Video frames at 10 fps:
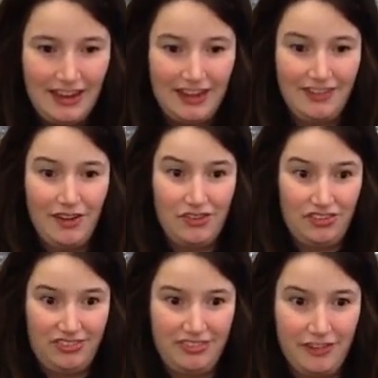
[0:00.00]
I don't know. I
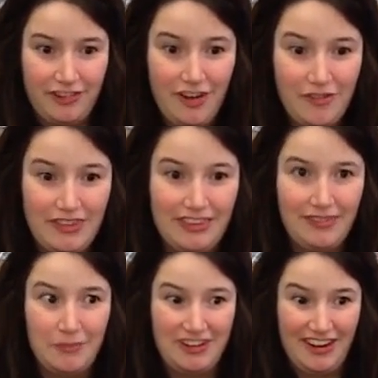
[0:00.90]
just don't know when
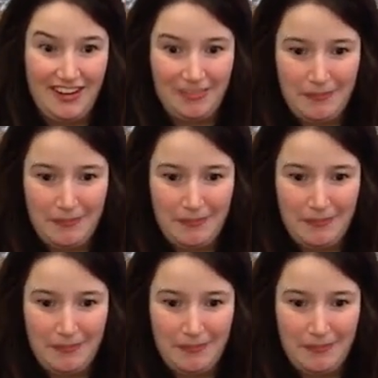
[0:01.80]
someone dies.